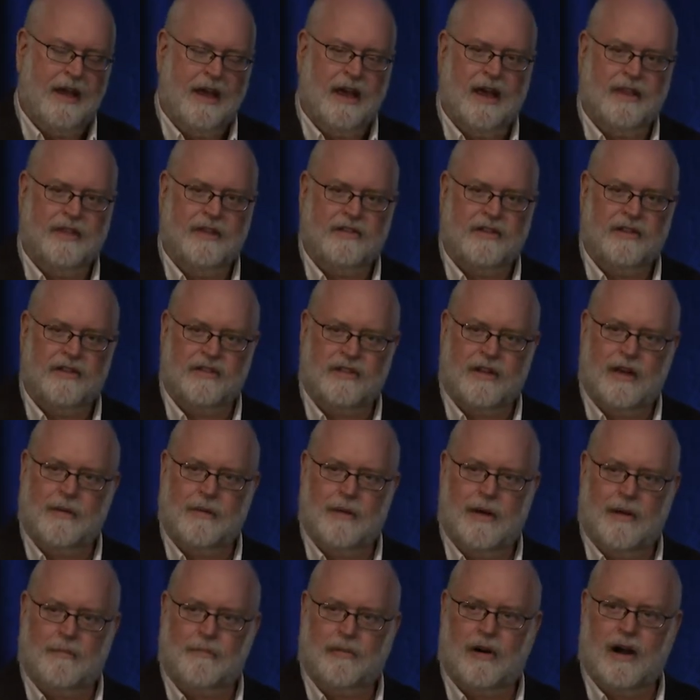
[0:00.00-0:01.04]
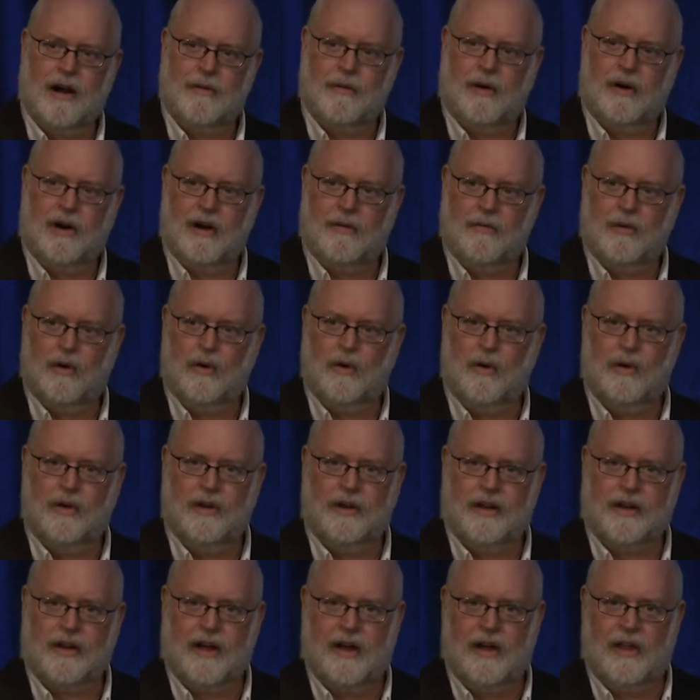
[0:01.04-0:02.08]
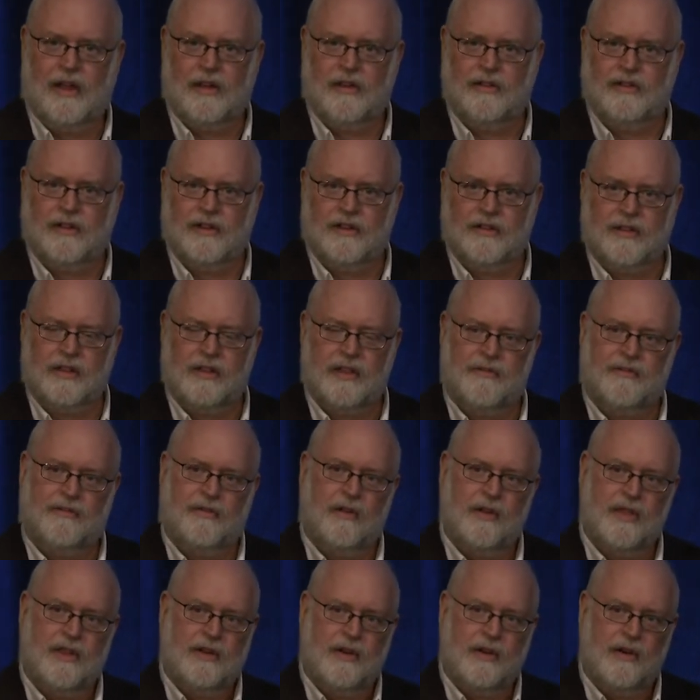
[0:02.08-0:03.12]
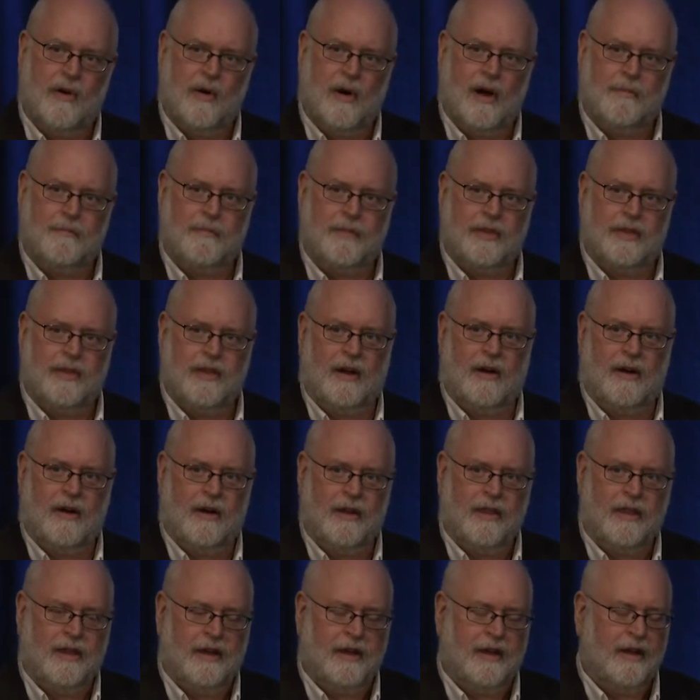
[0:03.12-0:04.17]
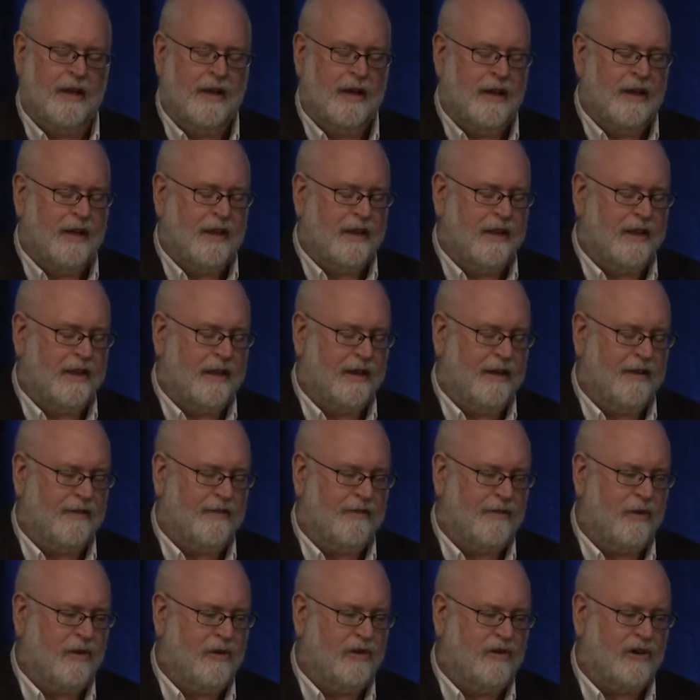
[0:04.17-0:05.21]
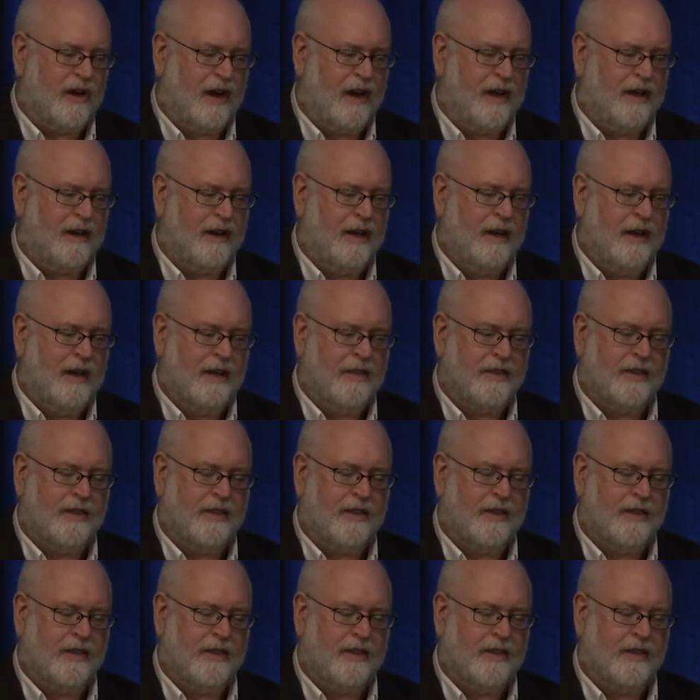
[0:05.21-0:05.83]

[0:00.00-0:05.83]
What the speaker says: And this is a primary rule in ecology, is that the further you up the food chain,